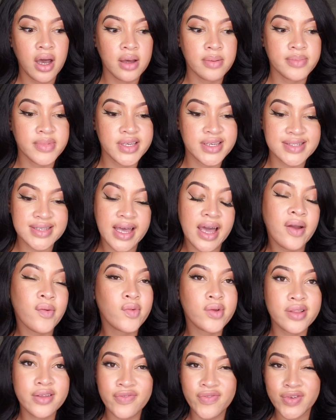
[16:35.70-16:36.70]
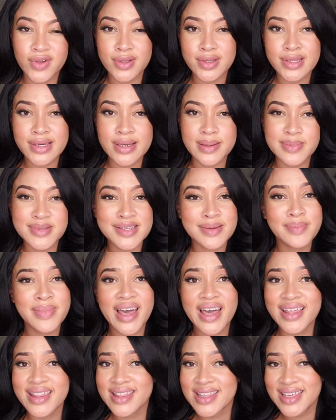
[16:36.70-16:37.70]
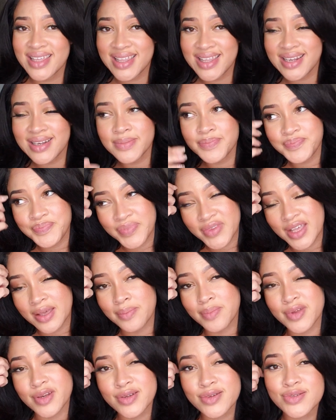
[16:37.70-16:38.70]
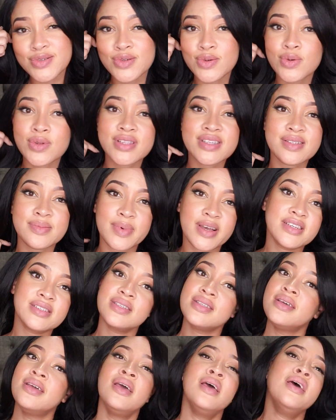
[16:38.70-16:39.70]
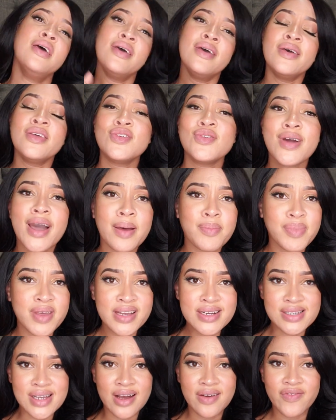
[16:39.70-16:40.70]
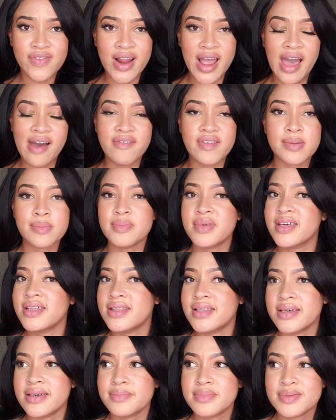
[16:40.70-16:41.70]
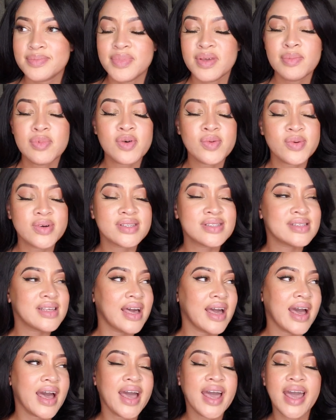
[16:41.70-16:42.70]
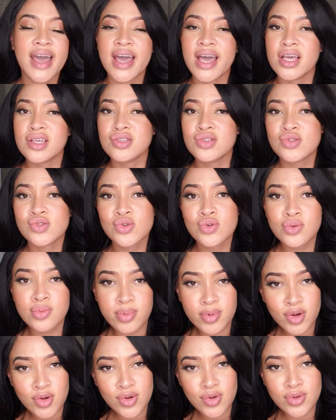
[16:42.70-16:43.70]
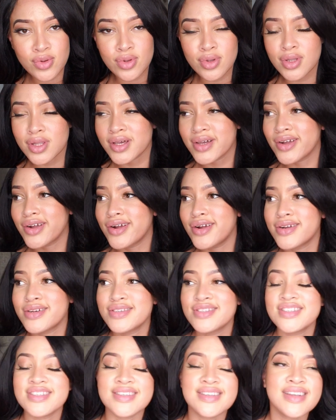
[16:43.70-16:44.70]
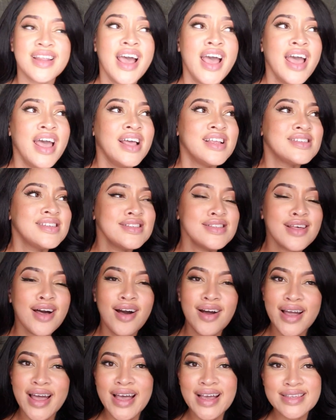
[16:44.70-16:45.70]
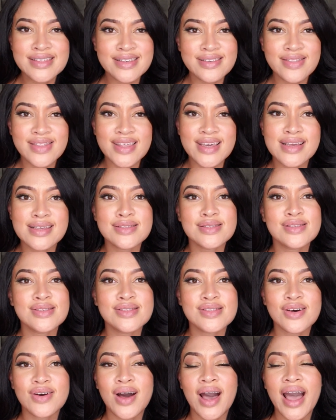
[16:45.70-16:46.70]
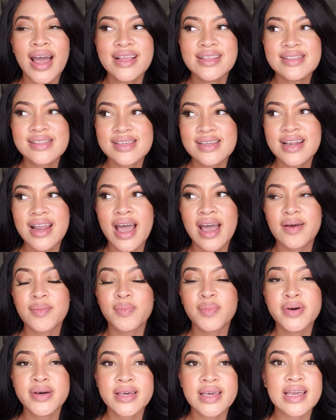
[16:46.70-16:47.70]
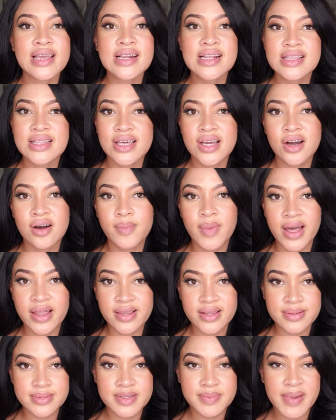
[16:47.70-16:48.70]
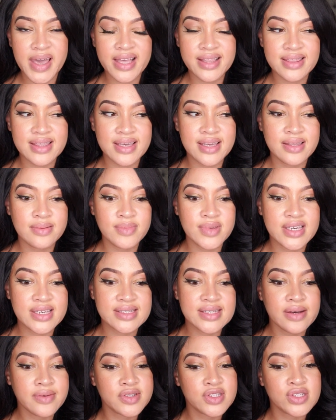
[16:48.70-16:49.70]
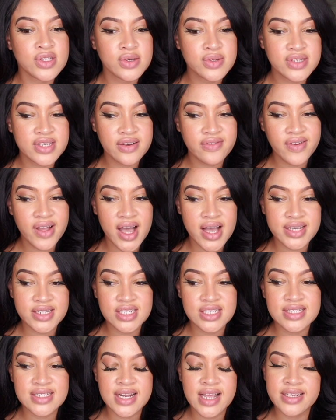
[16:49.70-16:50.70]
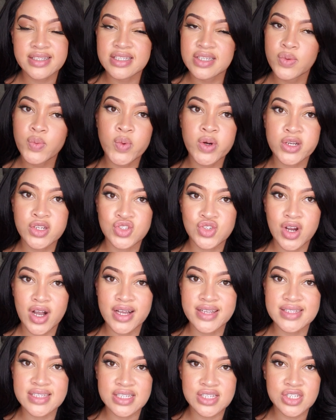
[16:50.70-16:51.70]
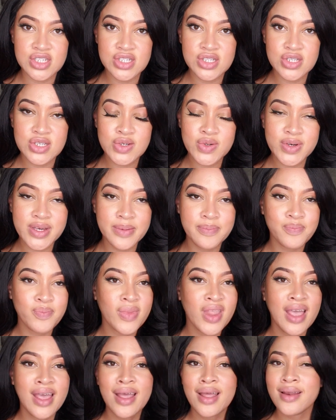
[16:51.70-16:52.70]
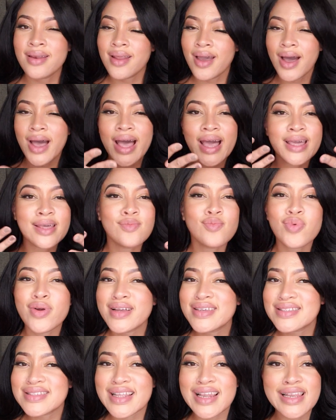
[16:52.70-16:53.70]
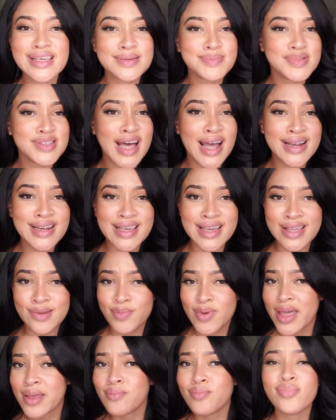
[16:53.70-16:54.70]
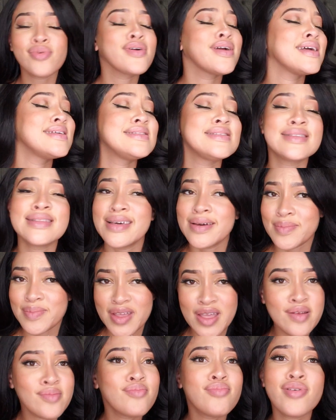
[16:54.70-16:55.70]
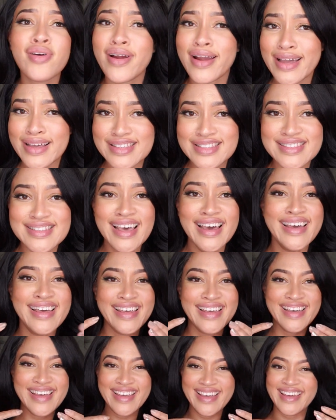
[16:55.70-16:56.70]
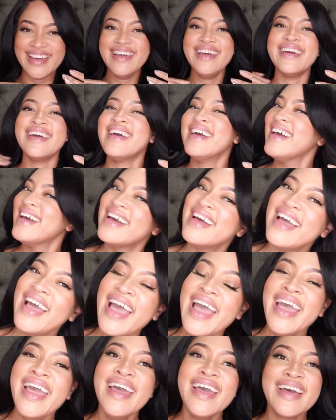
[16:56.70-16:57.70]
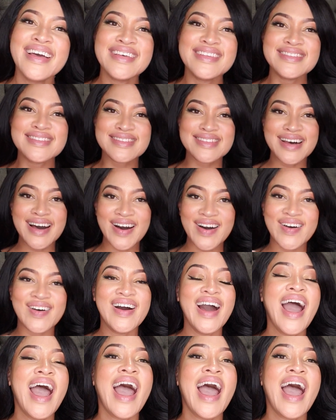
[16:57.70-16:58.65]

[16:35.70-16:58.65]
because I had really full lips. And back then, in middle school especially, you got picked on for having big lips. People would say I had soup coolers and just all kinds of things. And so I did not put anything on my lips back then because I was so self-conscious and I didn't want to draw attention to it. Now I embrace the lips, honey. Embrace them. Embrace. And so